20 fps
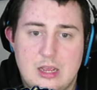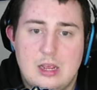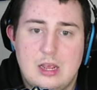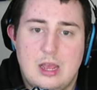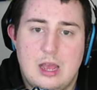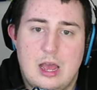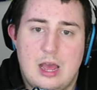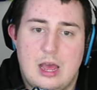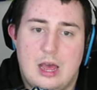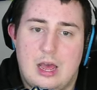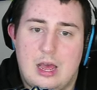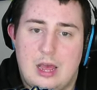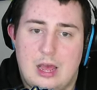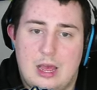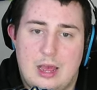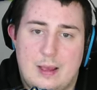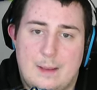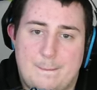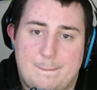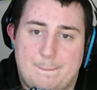
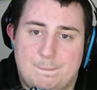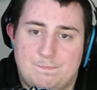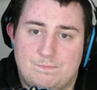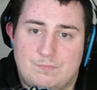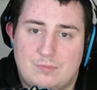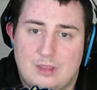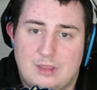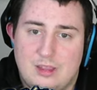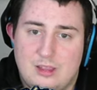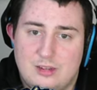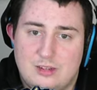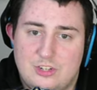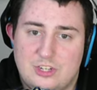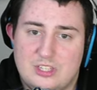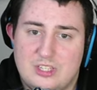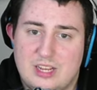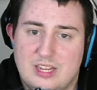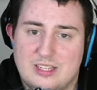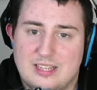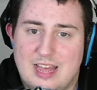um just
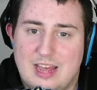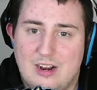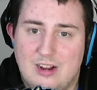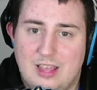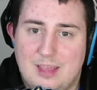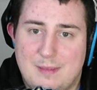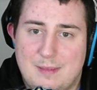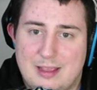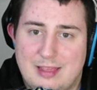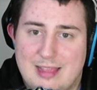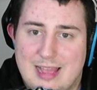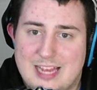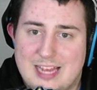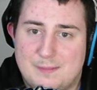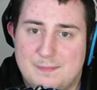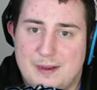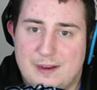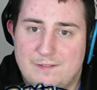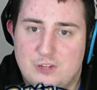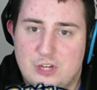because that'll get my last bit
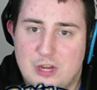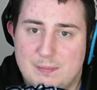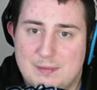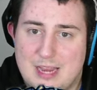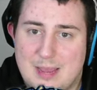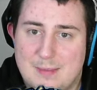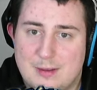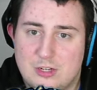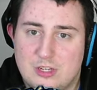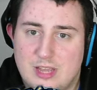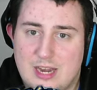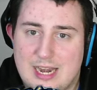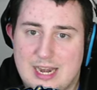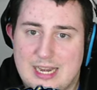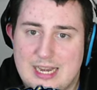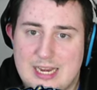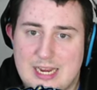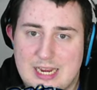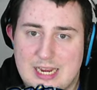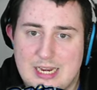of chip damage that I
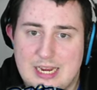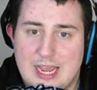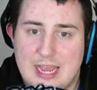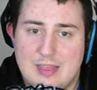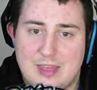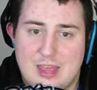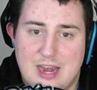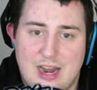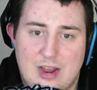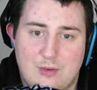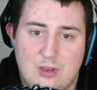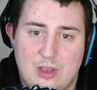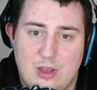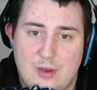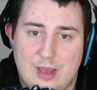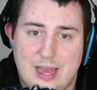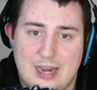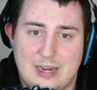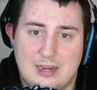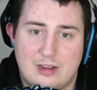need, and then I'll go ahead
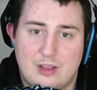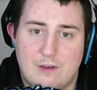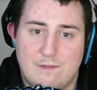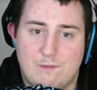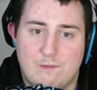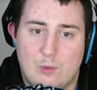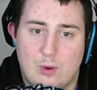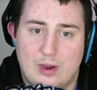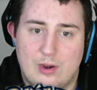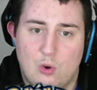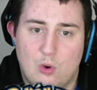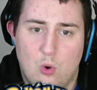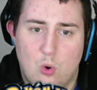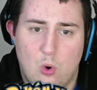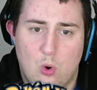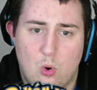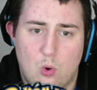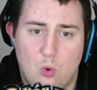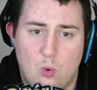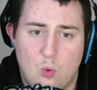and go for it.
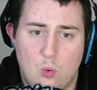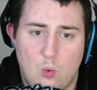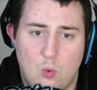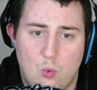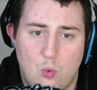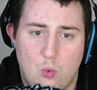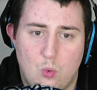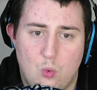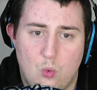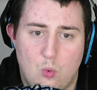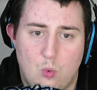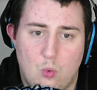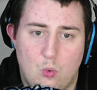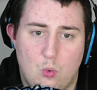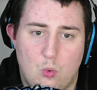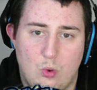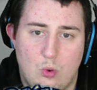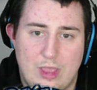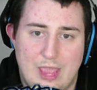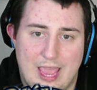Ooh,
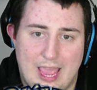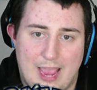okay,